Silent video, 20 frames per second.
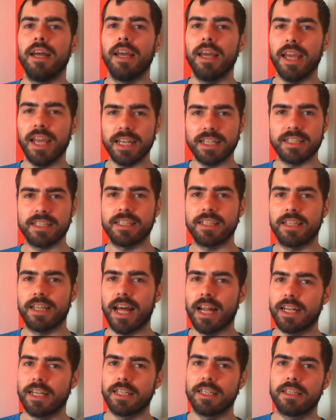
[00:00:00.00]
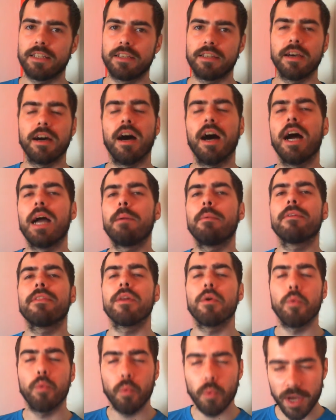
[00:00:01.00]
It's that time of the
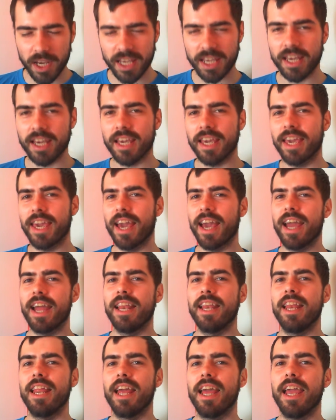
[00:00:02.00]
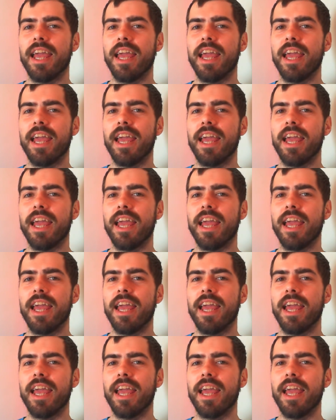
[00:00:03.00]
week again.